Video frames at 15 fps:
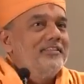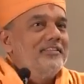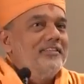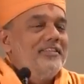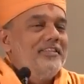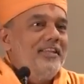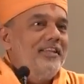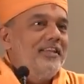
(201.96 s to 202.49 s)

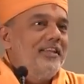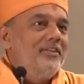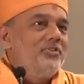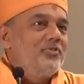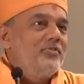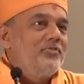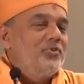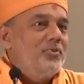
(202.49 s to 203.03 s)
the
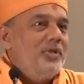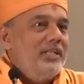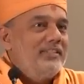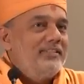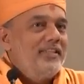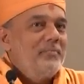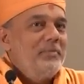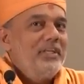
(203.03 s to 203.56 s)
delegates of
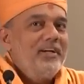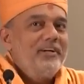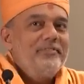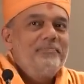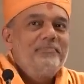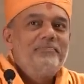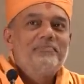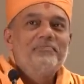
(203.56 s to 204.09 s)
today's seminar
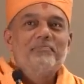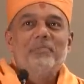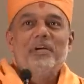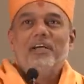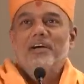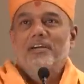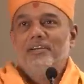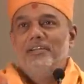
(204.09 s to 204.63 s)
my
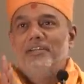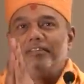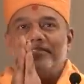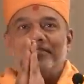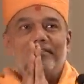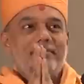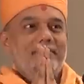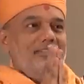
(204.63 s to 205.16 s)

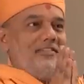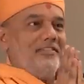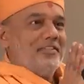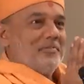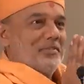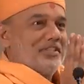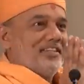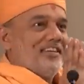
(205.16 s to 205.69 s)
heartiest
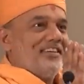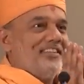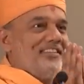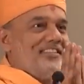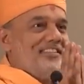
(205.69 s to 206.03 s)
namaskar